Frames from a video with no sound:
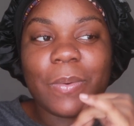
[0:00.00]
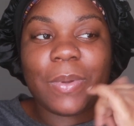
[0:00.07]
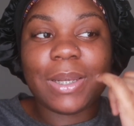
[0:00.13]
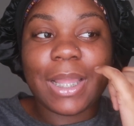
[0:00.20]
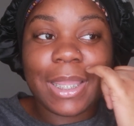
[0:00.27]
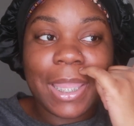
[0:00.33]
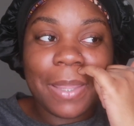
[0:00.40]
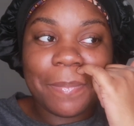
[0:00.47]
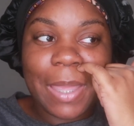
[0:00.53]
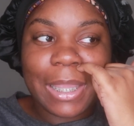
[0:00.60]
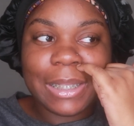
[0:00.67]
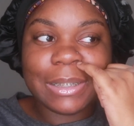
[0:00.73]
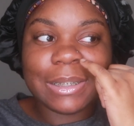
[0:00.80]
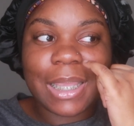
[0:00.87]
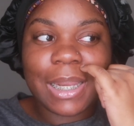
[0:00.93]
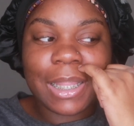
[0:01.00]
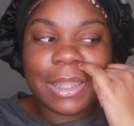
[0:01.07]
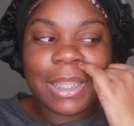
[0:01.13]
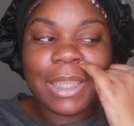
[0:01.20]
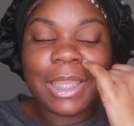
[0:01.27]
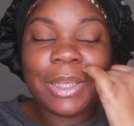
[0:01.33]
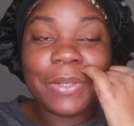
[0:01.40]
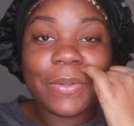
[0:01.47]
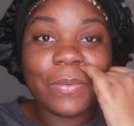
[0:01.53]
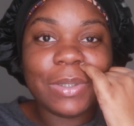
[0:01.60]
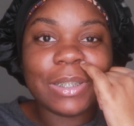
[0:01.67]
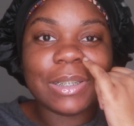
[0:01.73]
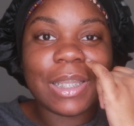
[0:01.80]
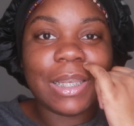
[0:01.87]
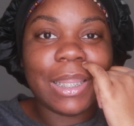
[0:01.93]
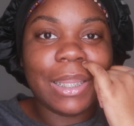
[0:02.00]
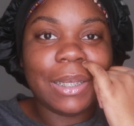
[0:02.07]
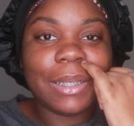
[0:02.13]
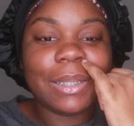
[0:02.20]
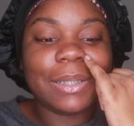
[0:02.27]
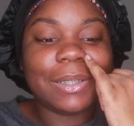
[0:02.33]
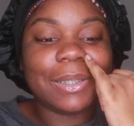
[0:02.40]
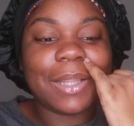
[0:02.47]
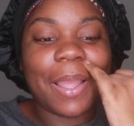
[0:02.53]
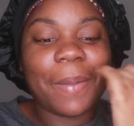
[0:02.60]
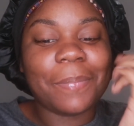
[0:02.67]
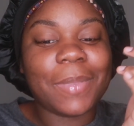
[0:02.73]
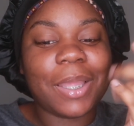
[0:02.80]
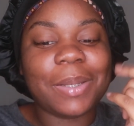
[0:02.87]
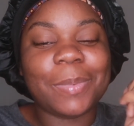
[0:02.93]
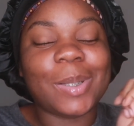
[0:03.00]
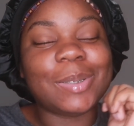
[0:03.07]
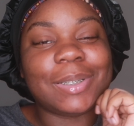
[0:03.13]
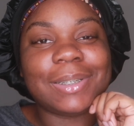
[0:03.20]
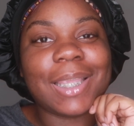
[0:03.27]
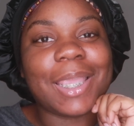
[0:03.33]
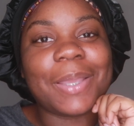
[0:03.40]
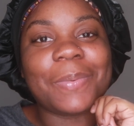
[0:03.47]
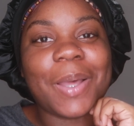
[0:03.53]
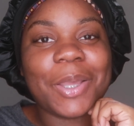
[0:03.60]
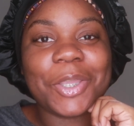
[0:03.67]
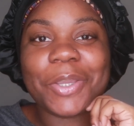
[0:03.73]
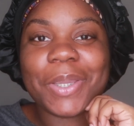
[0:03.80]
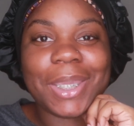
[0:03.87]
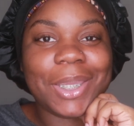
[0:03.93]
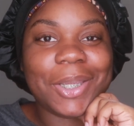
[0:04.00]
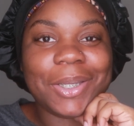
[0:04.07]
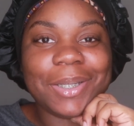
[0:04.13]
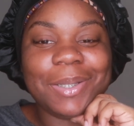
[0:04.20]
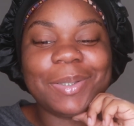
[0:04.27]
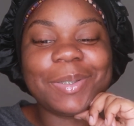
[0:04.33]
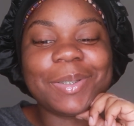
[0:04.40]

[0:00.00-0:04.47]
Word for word: when i came back inside i think he noticed that like I'm not about to take it while you're here.